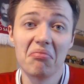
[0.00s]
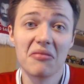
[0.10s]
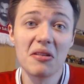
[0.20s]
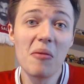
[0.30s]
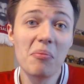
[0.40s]

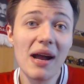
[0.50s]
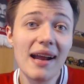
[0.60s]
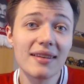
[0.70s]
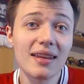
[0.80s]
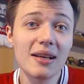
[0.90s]
It's not a
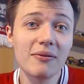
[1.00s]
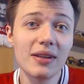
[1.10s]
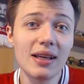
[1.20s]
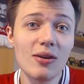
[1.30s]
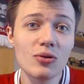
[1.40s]
bad thing for
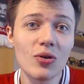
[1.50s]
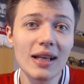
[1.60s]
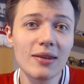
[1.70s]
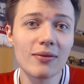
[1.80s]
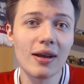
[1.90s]
the old
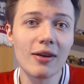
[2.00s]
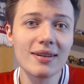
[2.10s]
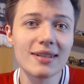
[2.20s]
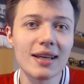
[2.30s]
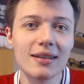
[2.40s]
transfer,
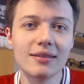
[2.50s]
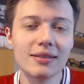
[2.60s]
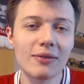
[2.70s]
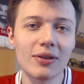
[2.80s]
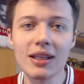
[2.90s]
is it?
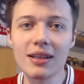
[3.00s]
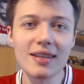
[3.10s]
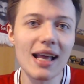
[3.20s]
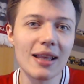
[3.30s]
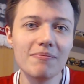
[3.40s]
If you're going to
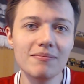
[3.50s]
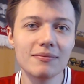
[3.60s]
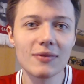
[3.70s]
sell him.